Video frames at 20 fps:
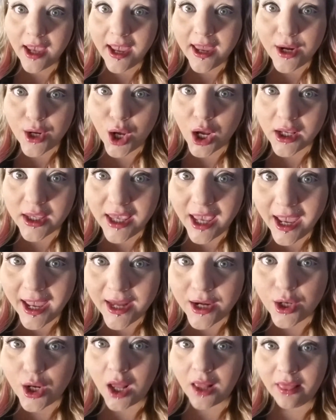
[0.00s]
cannot,
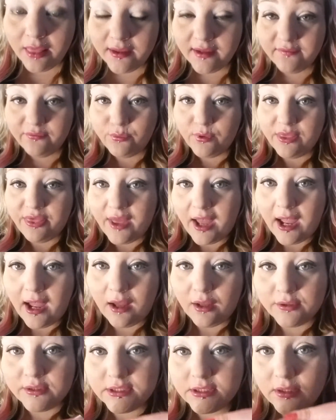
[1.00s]
cannot live
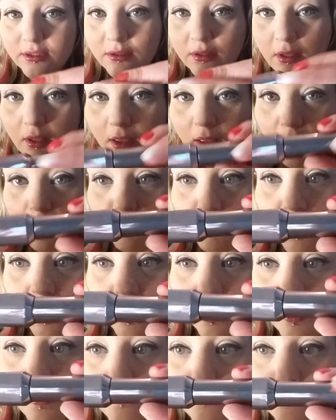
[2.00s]
without
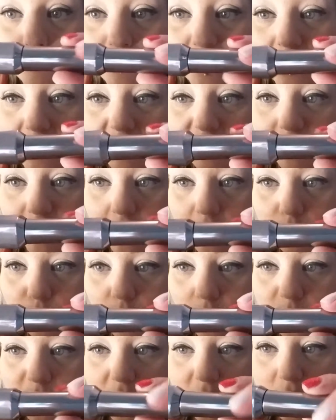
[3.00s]
my Benefit,
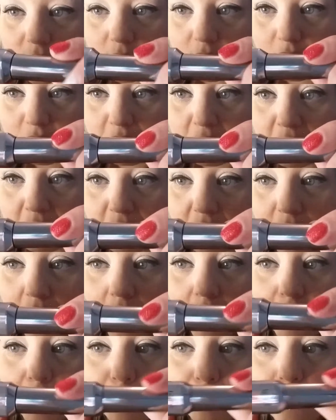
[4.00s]
whoops,
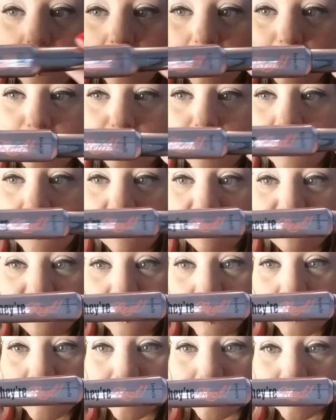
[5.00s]
my
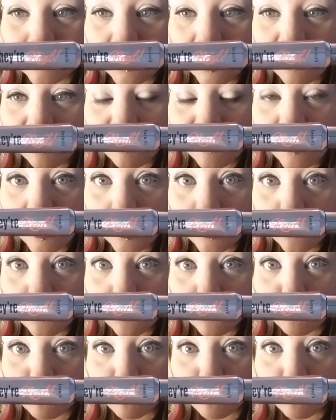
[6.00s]
Benefit, their